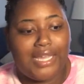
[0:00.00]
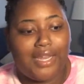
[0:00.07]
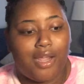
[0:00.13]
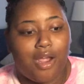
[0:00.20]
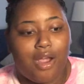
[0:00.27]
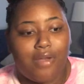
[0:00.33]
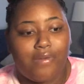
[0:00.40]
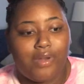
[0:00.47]
Y'all
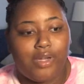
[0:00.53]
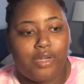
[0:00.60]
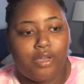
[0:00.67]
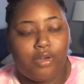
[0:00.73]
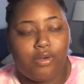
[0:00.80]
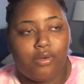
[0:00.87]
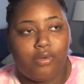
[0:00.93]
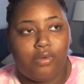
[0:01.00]
already
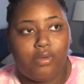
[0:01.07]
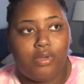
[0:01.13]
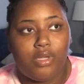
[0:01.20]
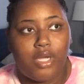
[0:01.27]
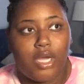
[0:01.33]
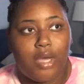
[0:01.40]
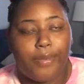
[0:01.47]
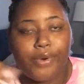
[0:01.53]
know
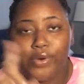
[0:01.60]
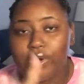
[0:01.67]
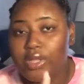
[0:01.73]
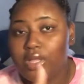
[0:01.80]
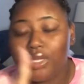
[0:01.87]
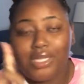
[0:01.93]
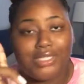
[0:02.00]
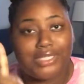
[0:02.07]

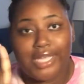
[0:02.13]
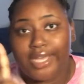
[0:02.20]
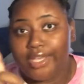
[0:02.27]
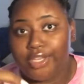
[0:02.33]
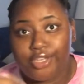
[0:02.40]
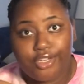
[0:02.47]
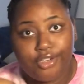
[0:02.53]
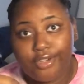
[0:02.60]
acrylic does not
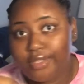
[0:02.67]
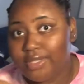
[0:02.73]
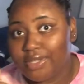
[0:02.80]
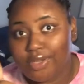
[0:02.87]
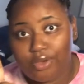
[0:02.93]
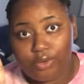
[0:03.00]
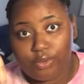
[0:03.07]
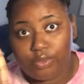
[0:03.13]
cure the
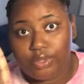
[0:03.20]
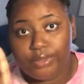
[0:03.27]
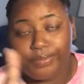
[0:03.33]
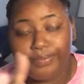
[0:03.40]
cold.